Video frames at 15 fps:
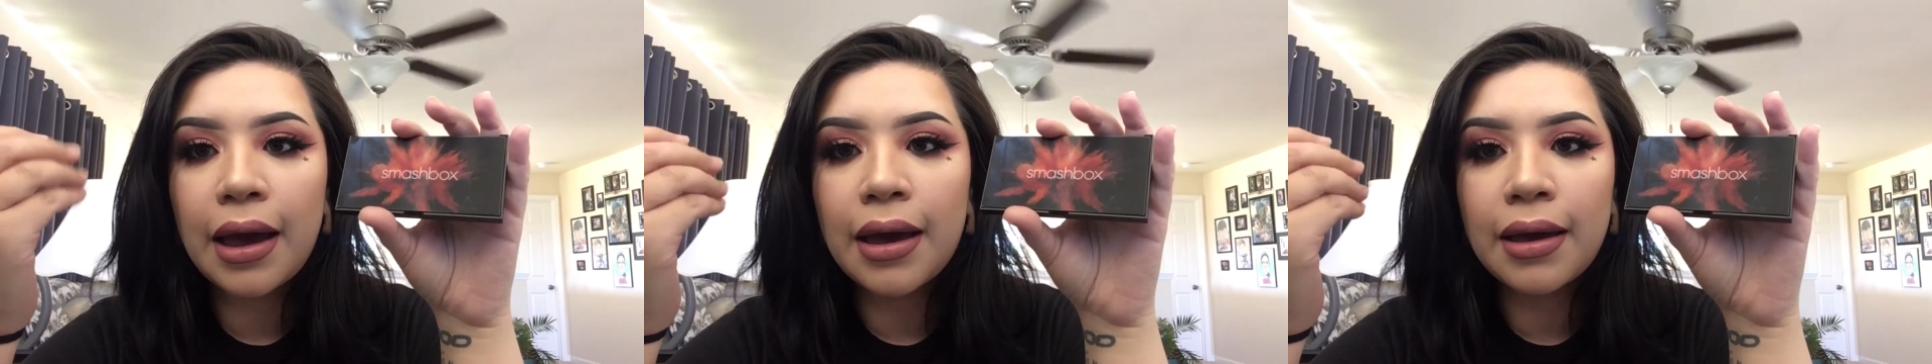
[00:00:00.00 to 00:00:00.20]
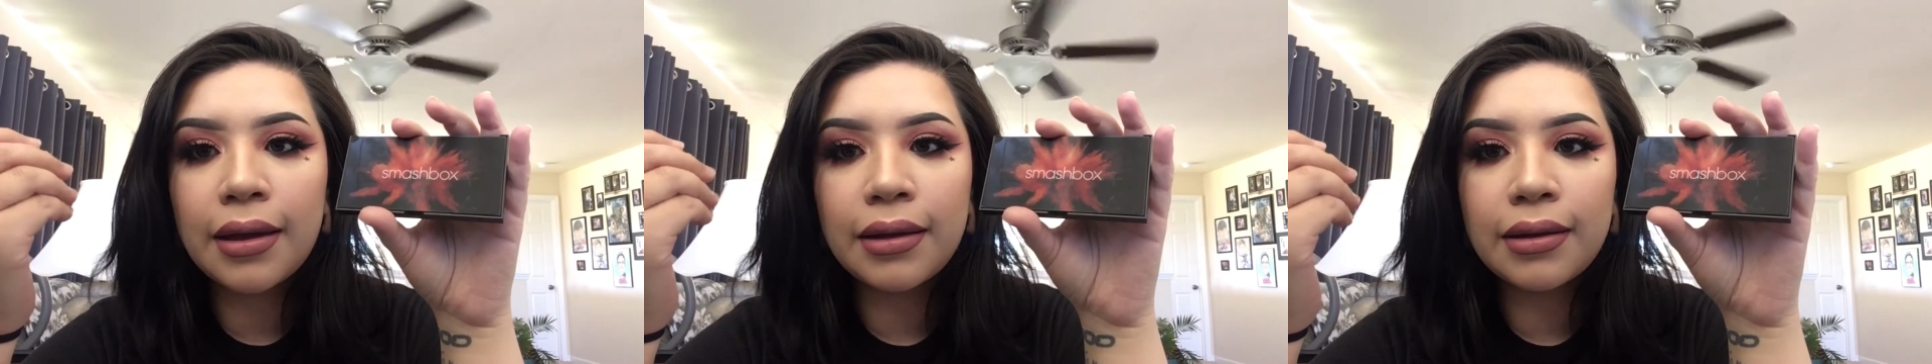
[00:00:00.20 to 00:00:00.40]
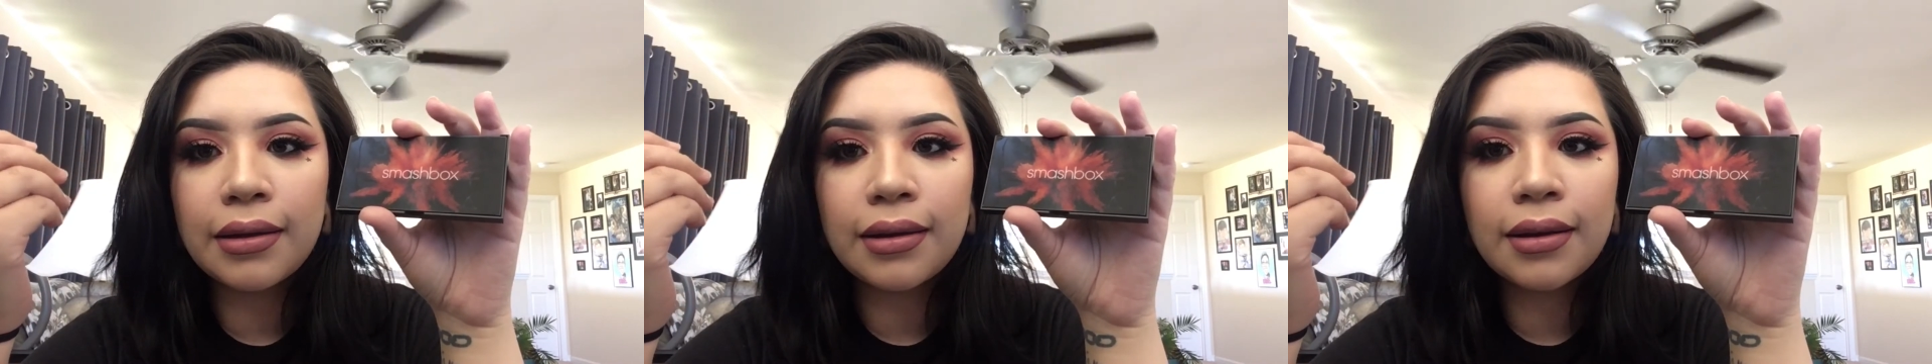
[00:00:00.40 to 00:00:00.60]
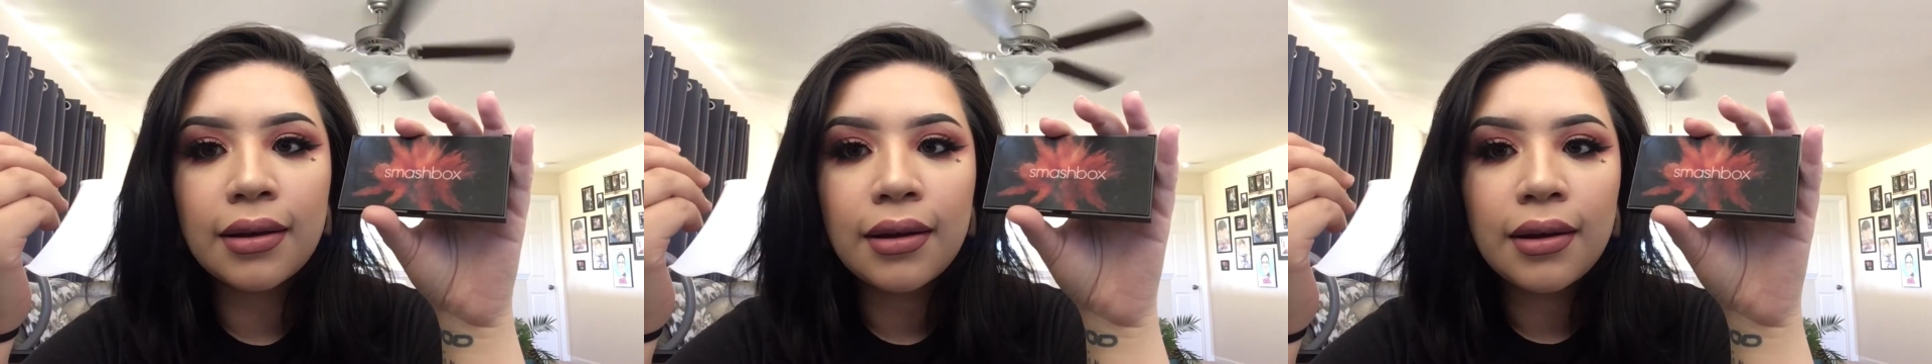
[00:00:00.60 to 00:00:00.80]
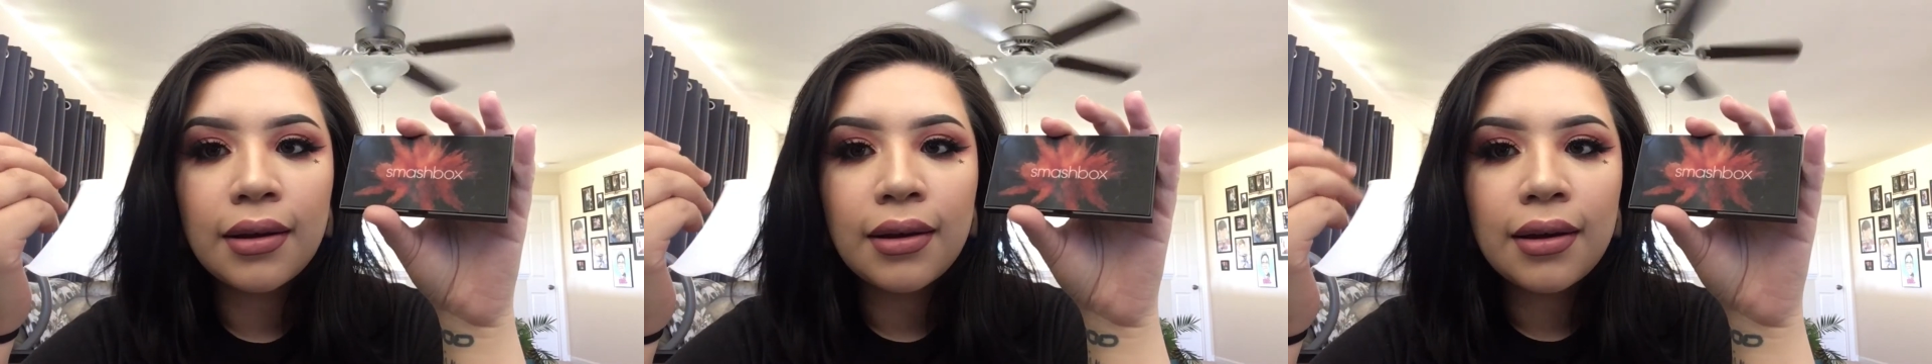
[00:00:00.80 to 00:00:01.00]
and
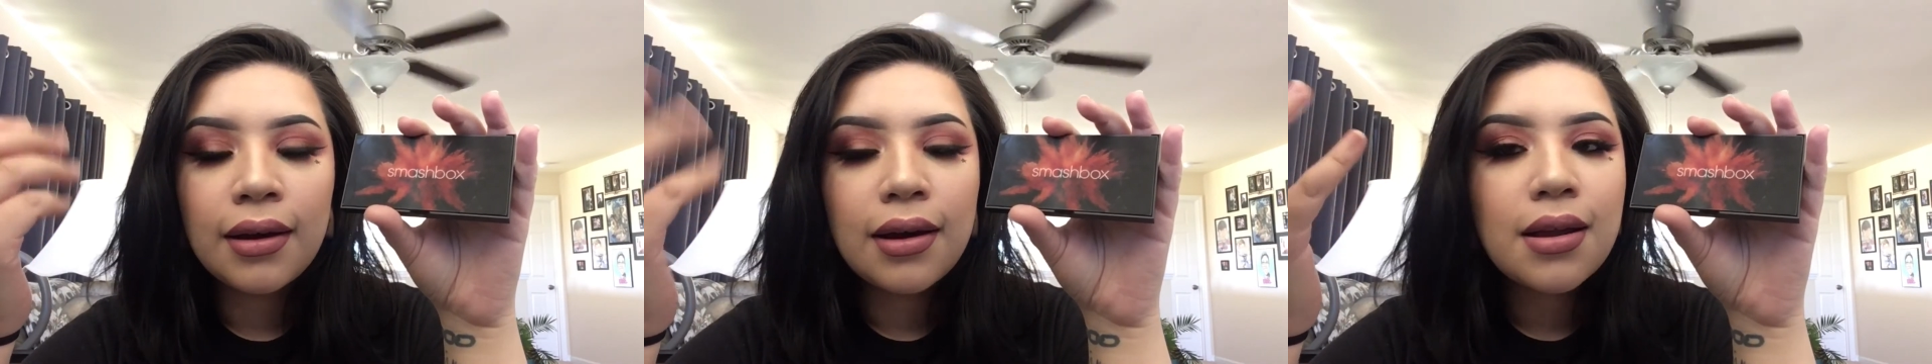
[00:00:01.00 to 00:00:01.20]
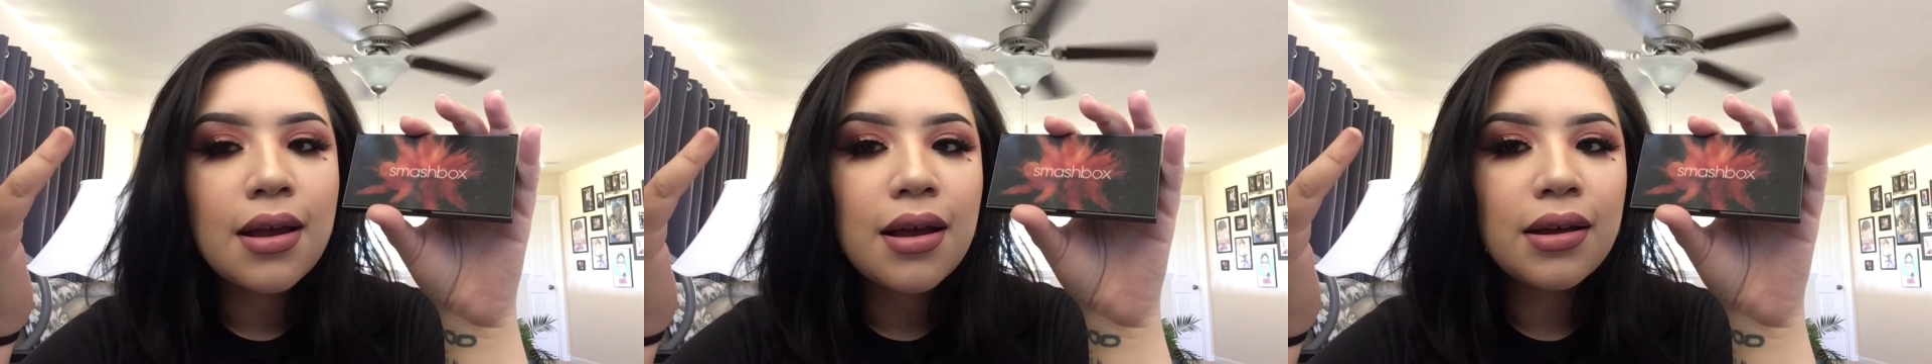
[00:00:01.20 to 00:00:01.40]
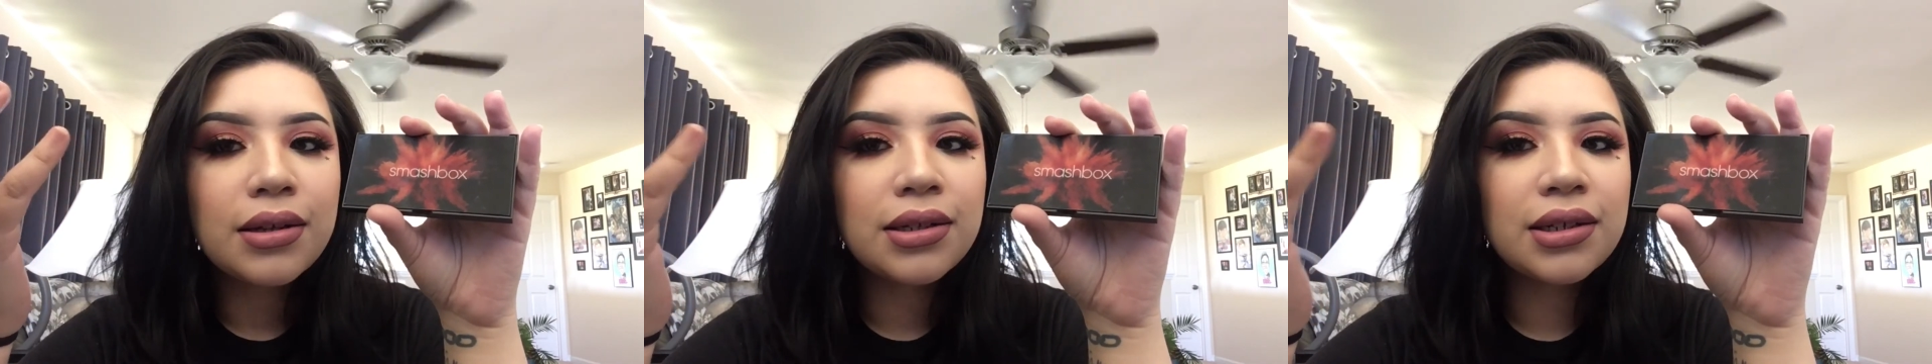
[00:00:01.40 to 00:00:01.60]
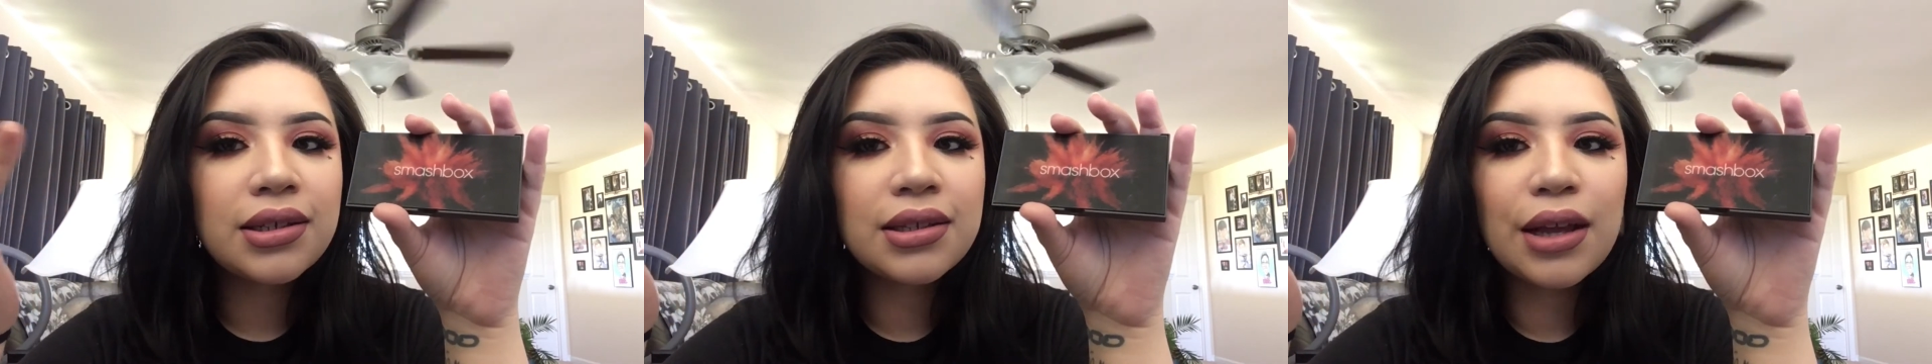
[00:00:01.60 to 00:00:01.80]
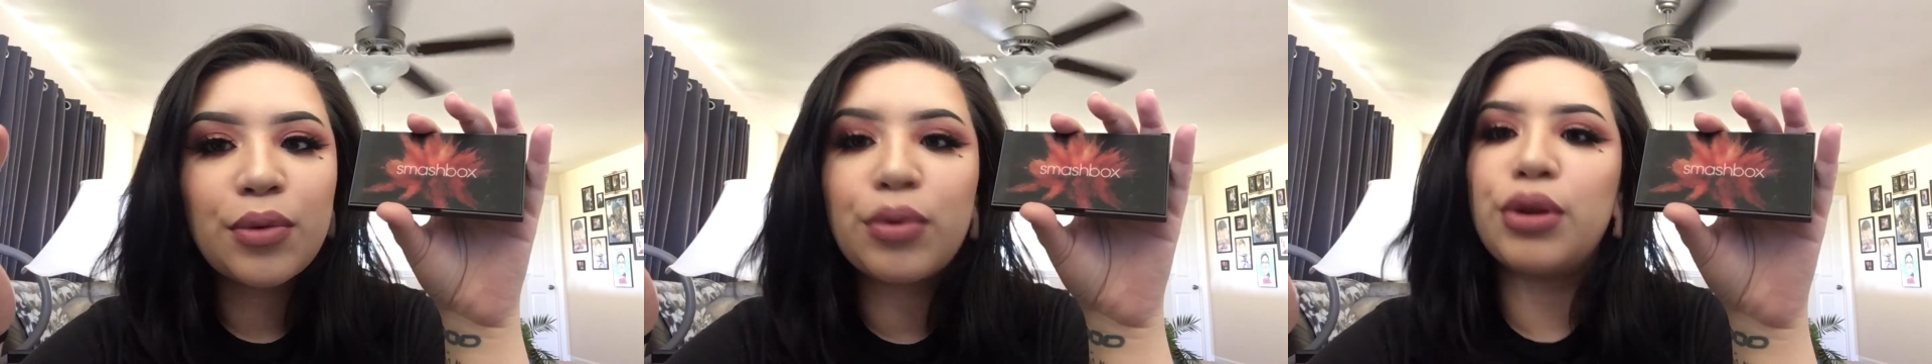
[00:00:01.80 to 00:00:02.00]

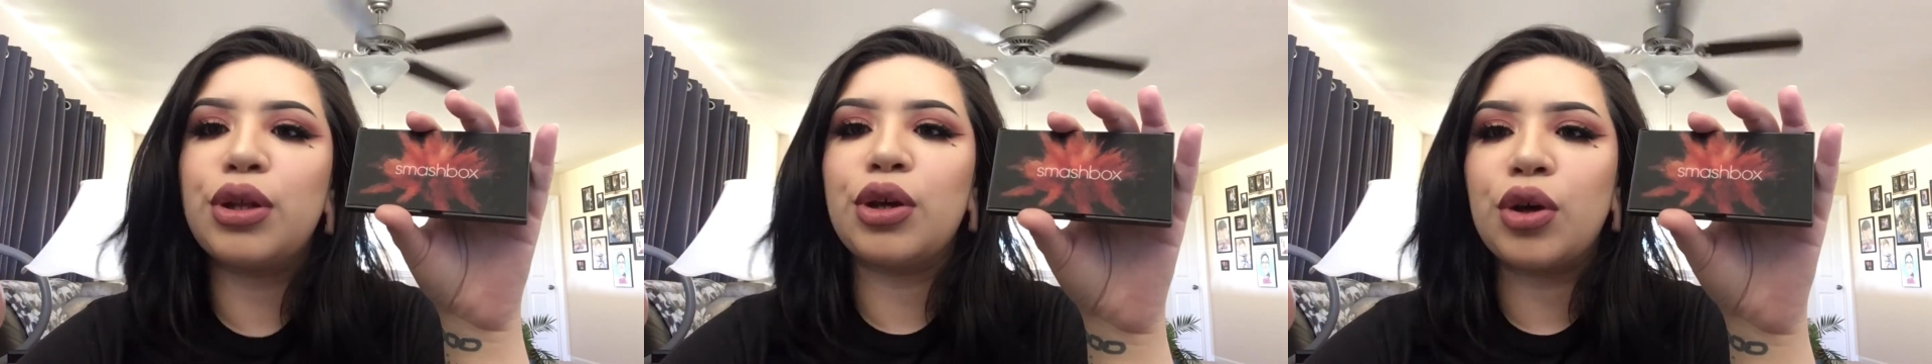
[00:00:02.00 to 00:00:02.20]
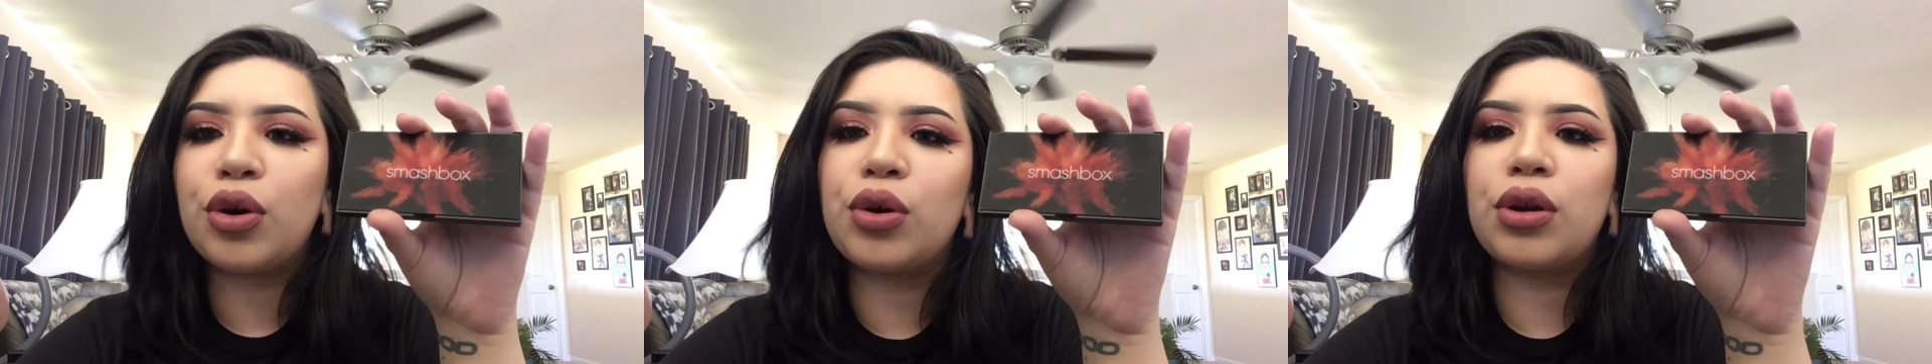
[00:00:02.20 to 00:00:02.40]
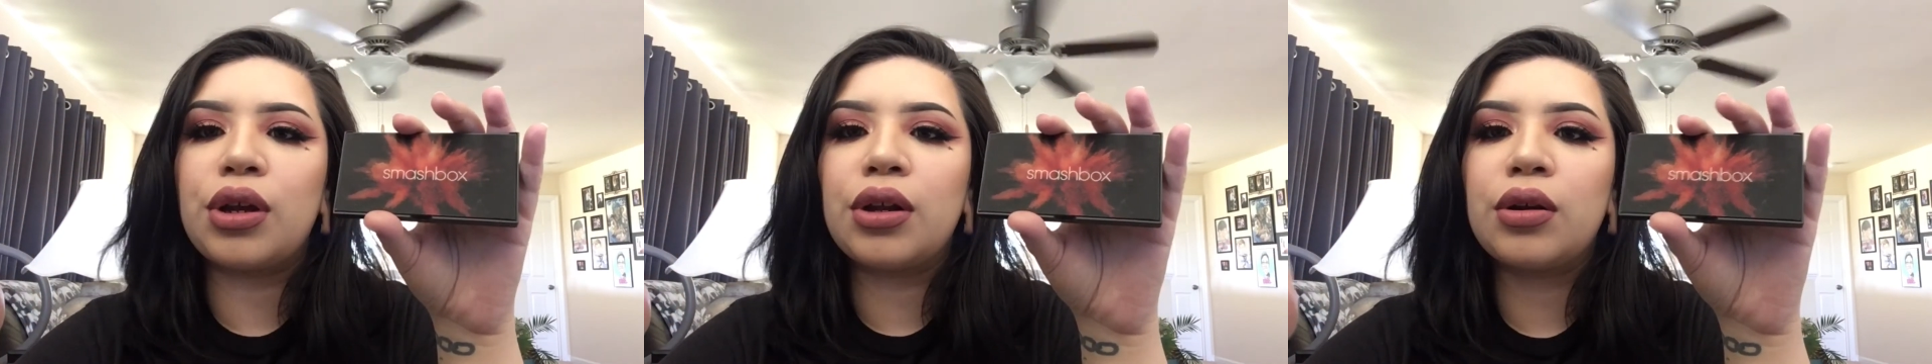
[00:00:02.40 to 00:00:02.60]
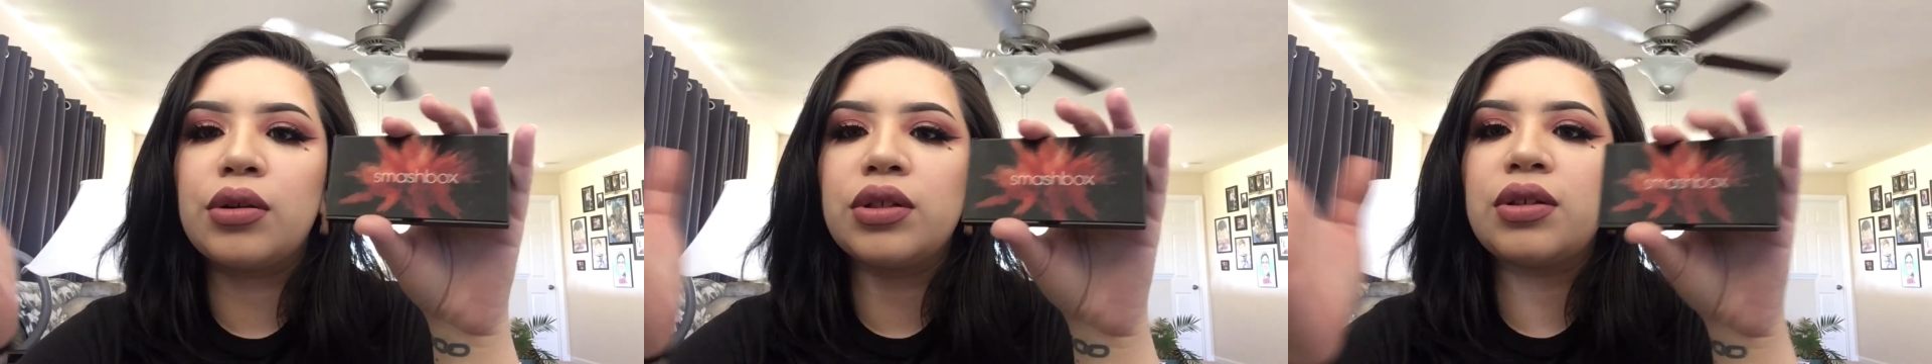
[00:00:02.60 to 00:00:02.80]
just not really good, you know.